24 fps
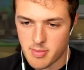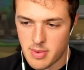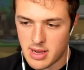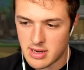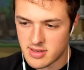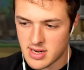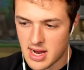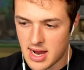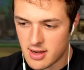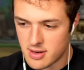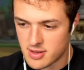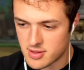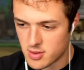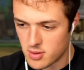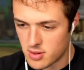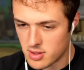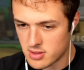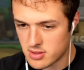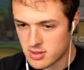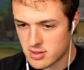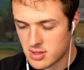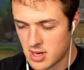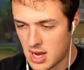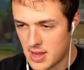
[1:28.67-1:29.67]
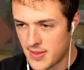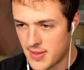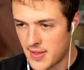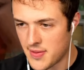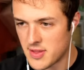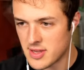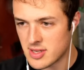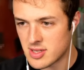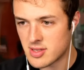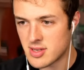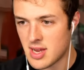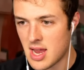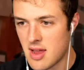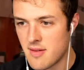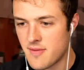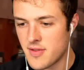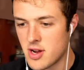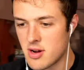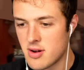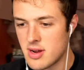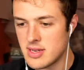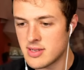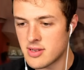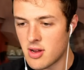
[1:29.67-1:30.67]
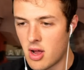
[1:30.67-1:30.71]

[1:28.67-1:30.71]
about dinosaurs and that the savior is